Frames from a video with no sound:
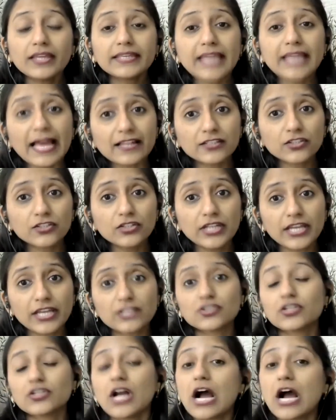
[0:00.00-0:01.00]

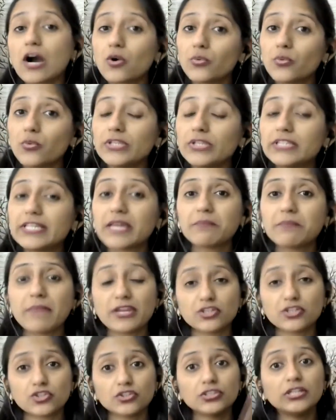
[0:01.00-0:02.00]
calculate or how will they
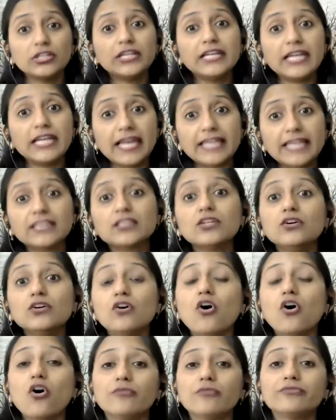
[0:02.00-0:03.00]
measure the length
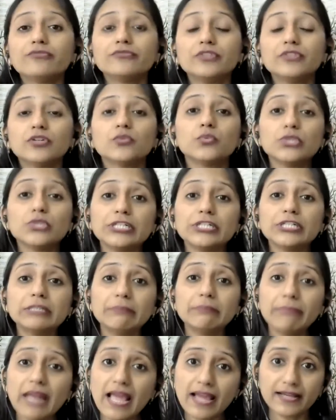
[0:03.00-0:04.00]
of the wooden
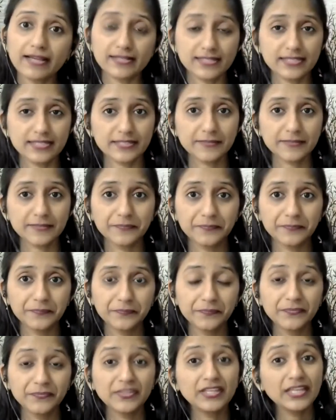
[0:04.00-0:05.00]
planks?
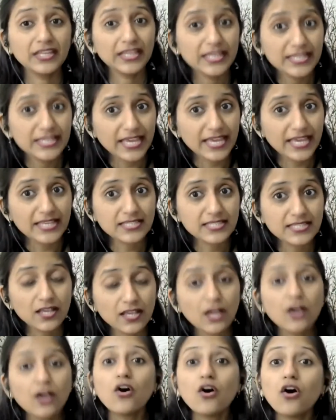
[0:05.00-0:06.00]
Yes.
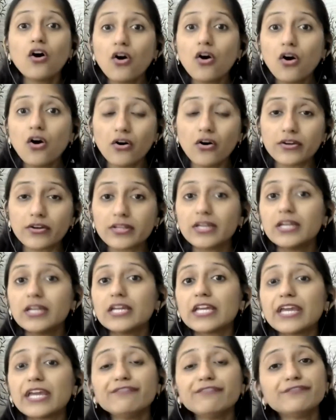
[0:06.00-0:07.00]
Or
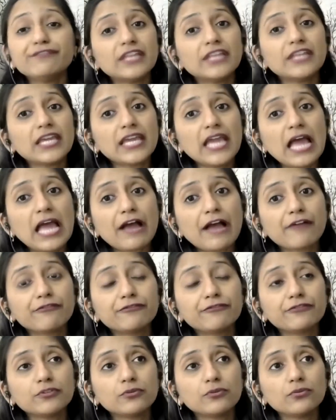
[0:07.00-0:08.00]
if they have
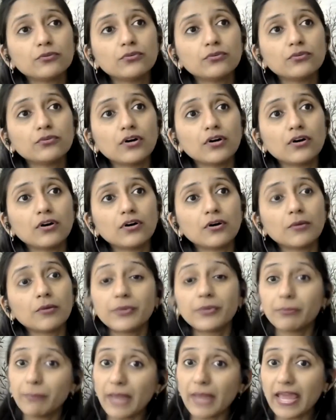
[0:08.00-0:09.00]
to
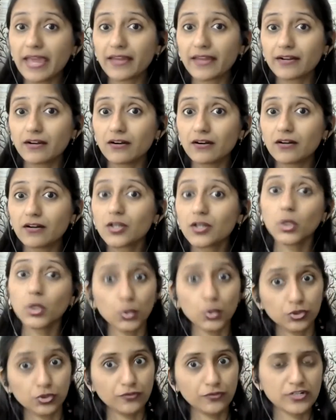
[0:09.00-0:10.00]
prepare a
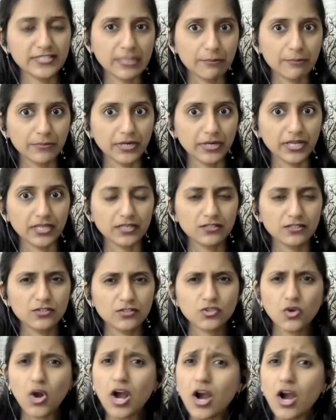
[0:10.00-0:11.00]
cloth for somebody,
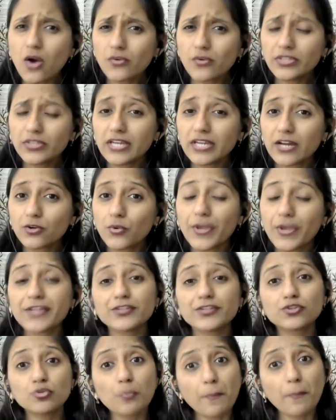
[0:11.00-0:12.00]
so how they are
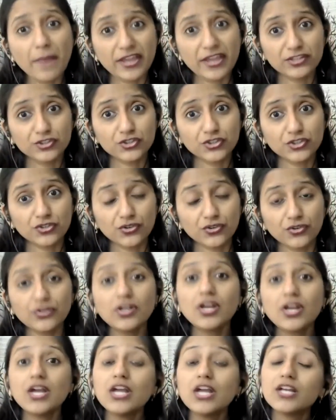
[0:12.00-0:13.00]
going to measure
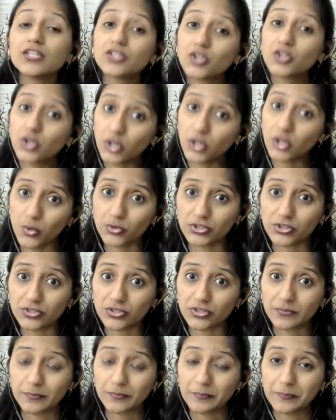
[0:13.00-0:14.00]
the cloth?
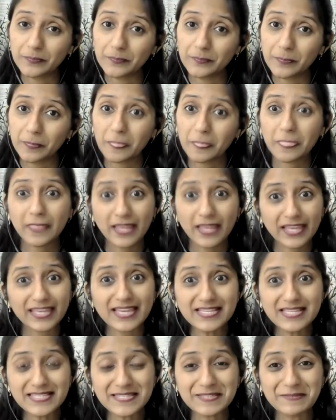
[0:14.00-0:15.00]

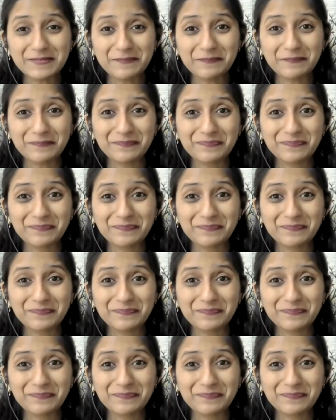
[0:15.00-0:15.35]
Yes.